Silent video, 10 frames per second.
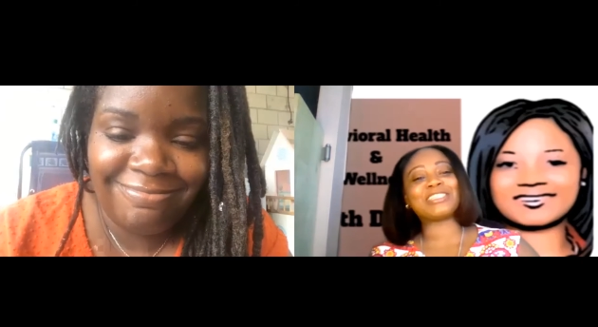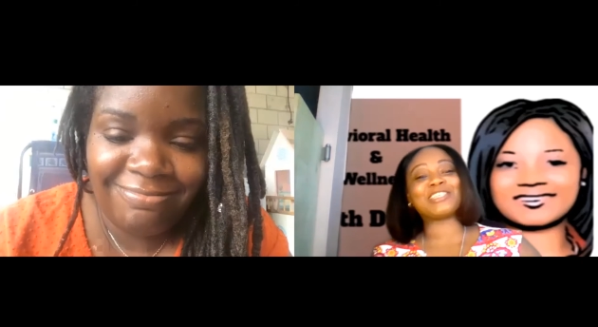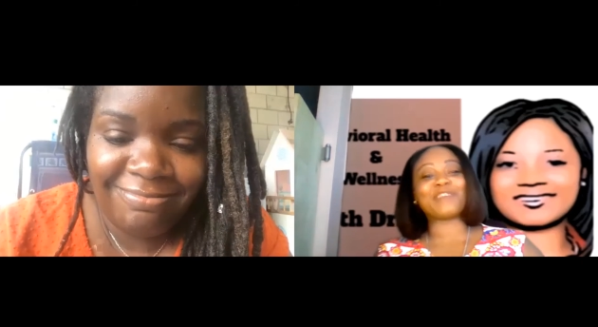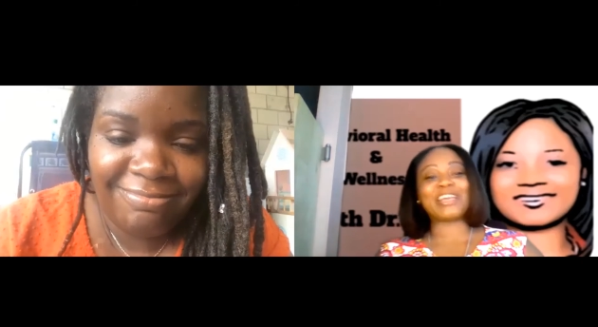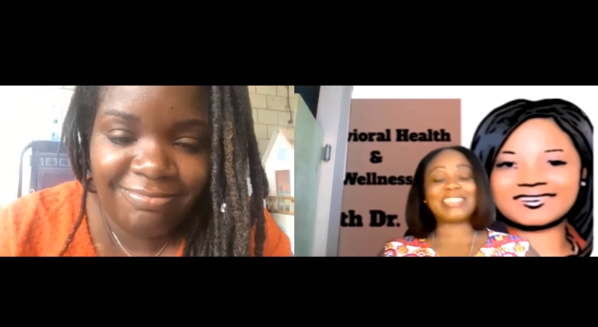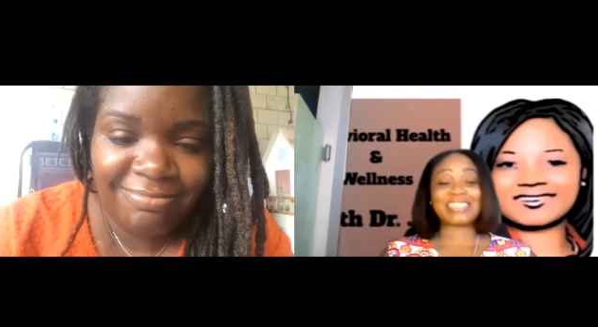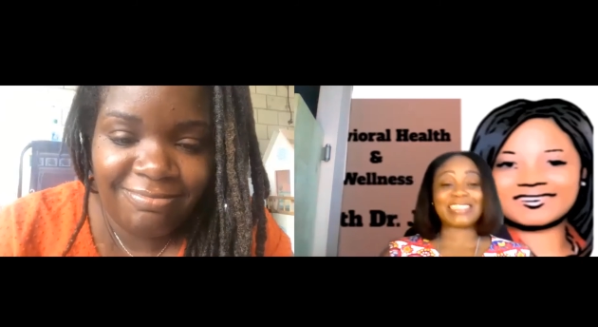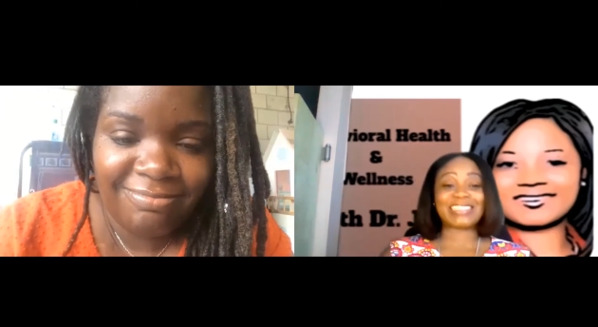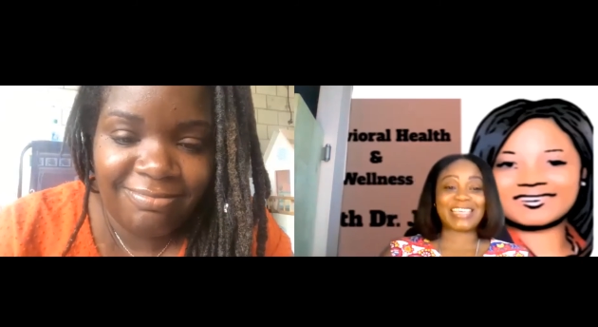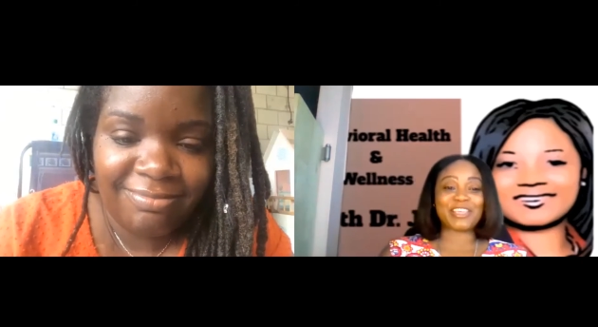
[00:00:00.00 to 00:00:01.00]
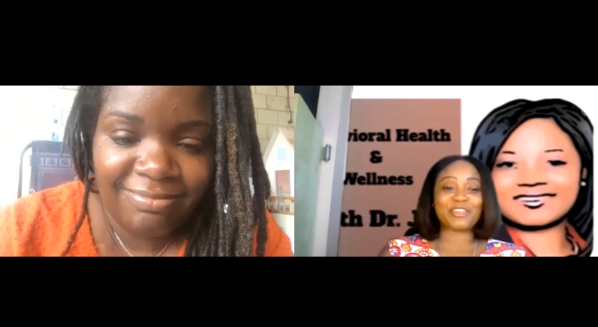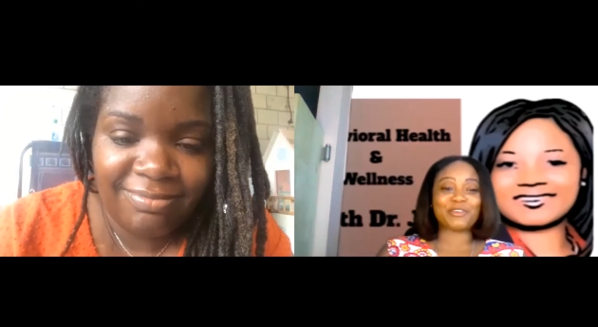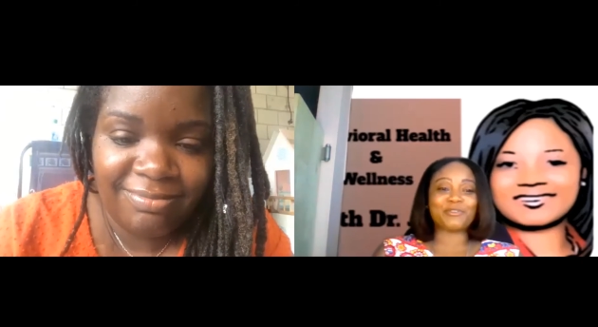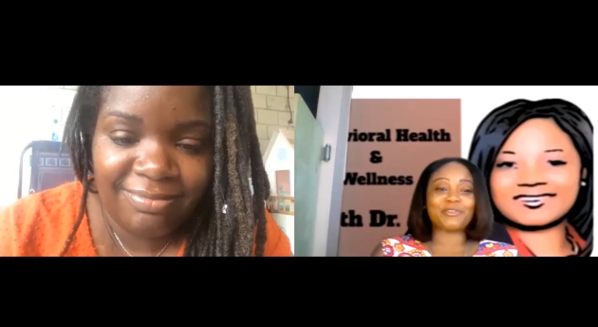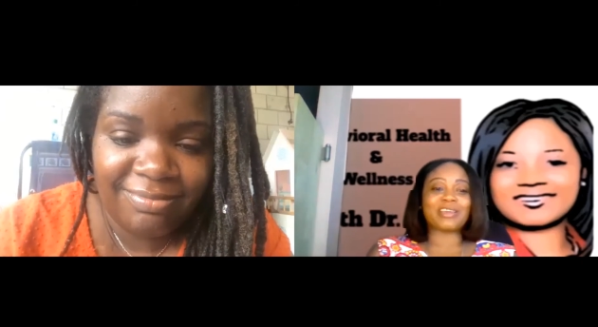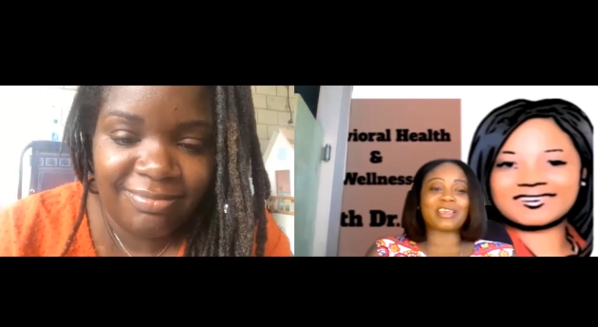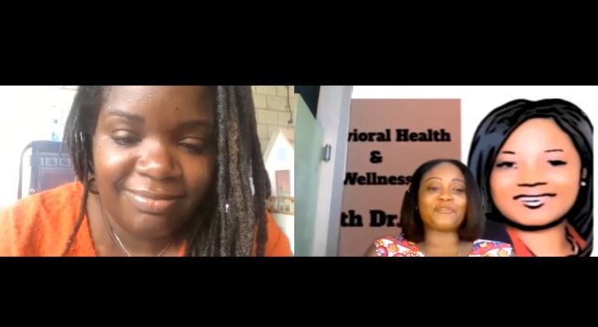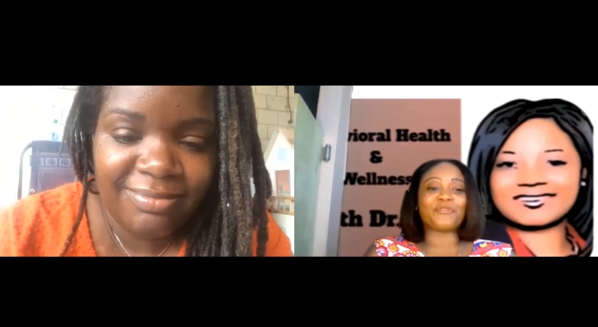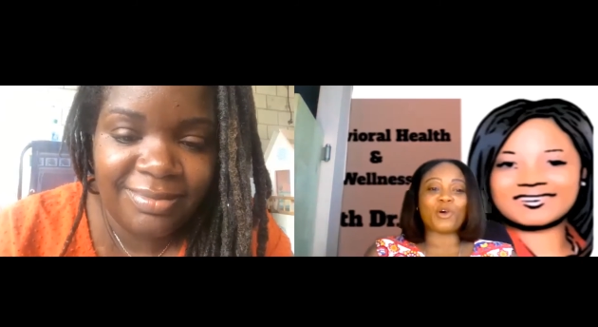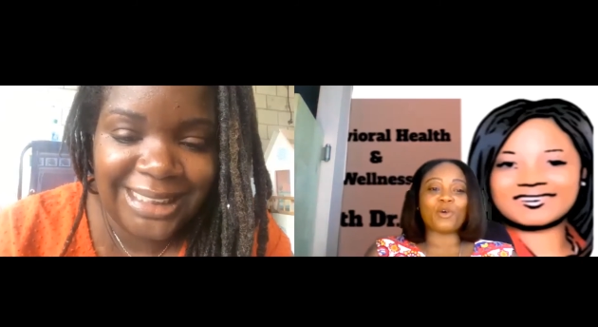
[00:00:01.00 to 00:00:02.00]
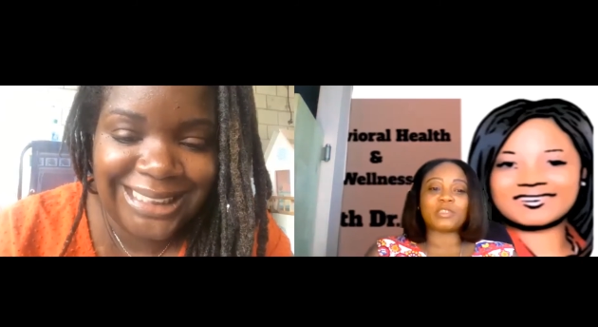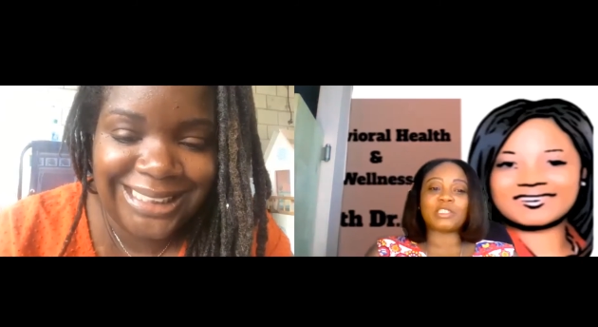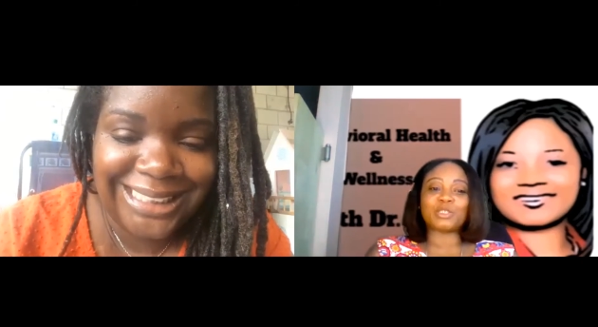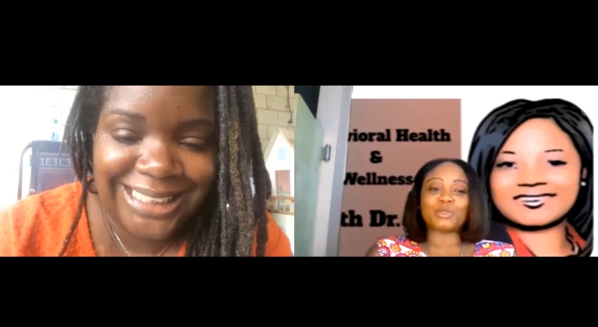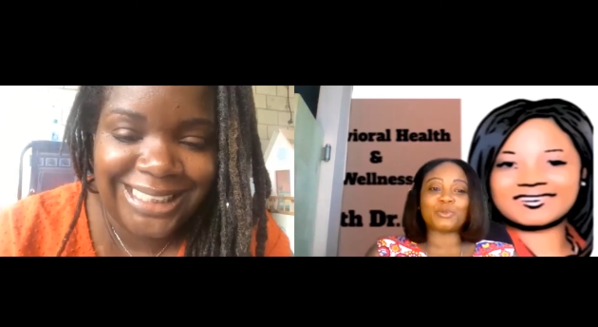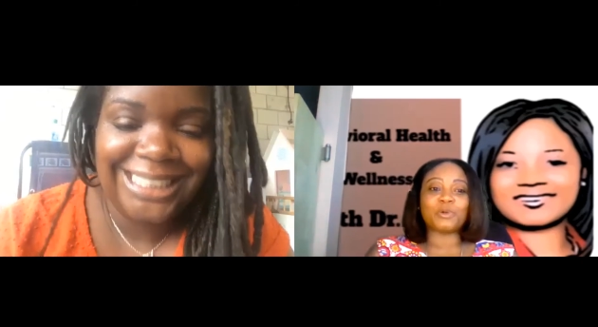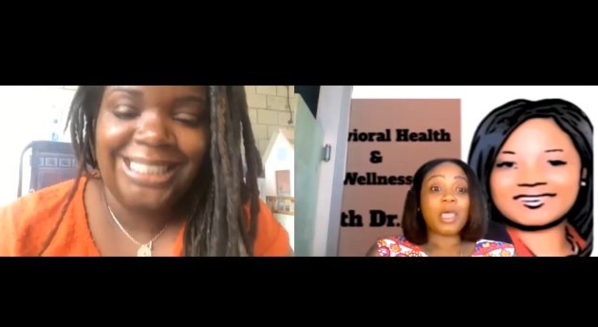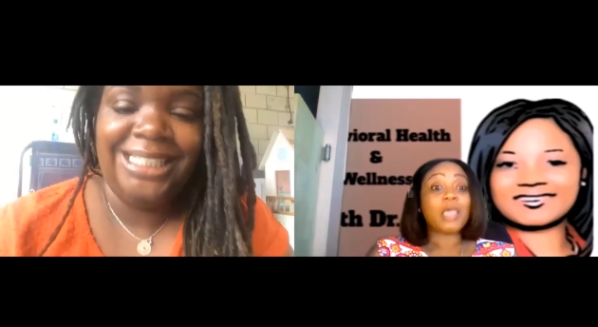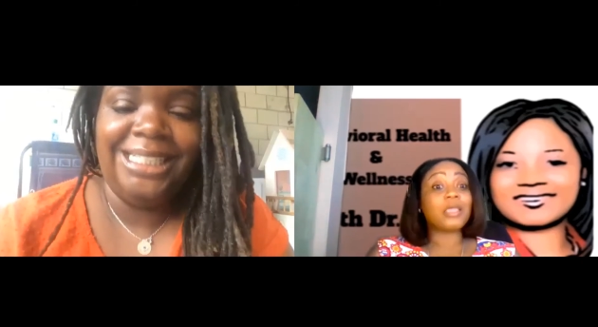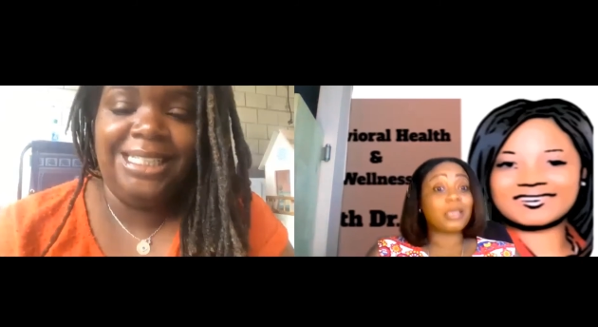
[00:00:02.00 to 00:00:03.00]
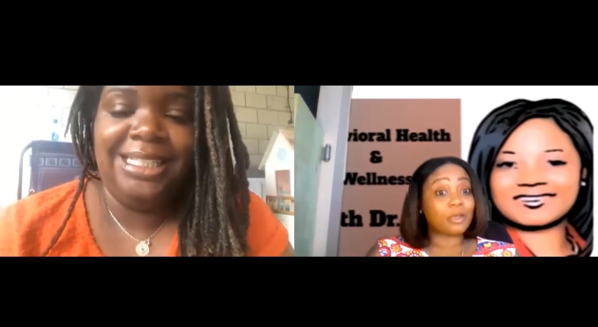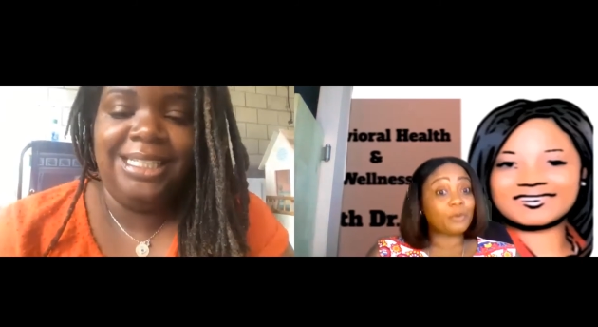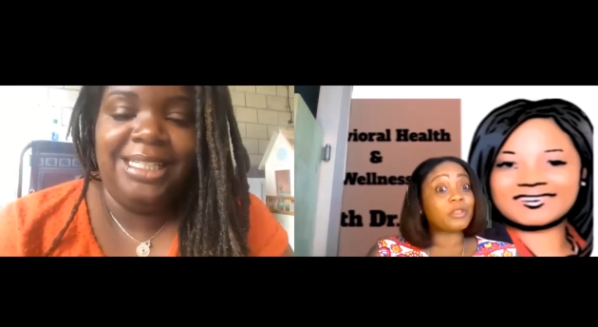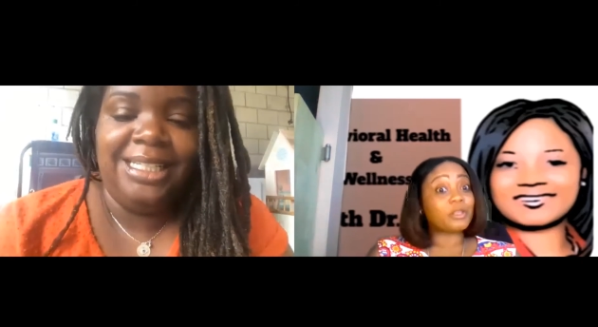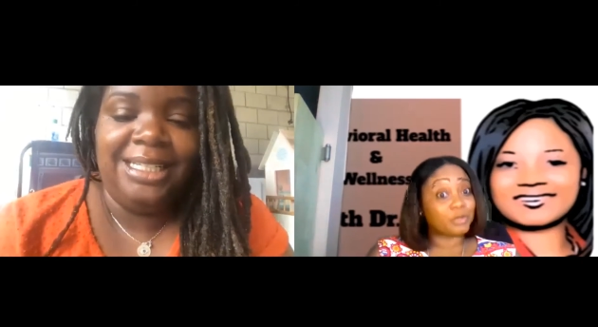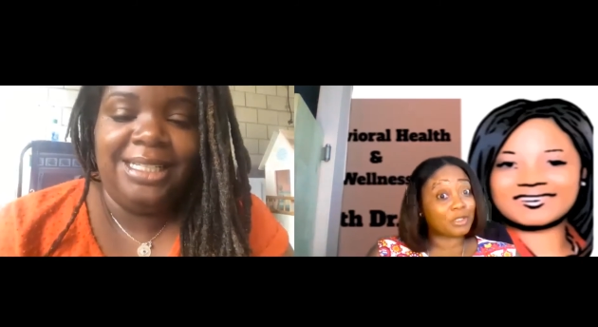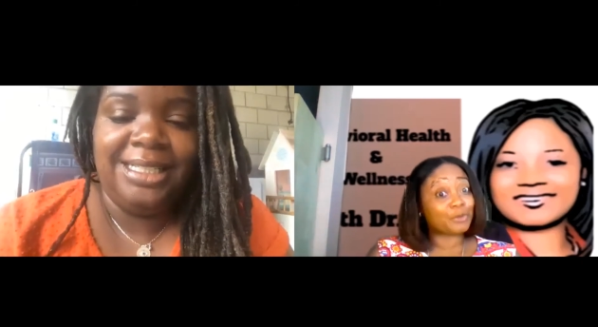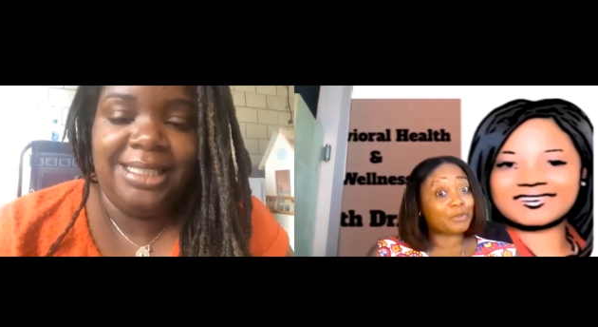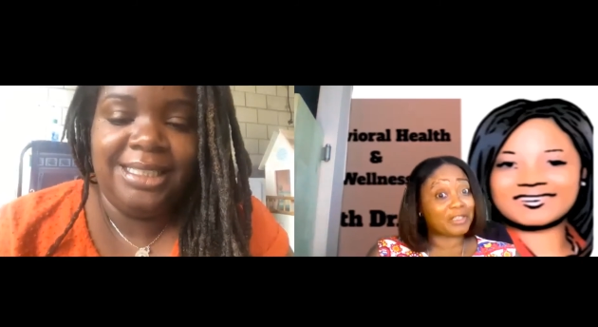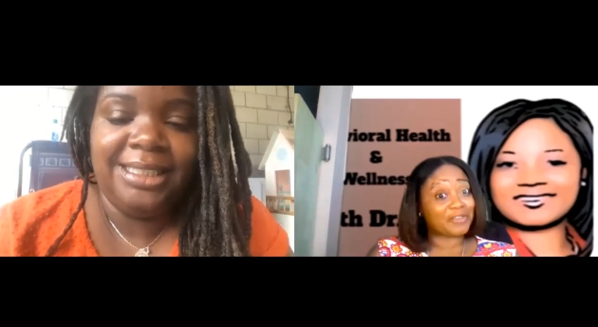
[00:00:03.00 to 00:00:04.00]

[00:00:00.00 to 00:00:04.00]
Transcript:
Speaker 1: great to see you. Looking forward to getting with you soon in the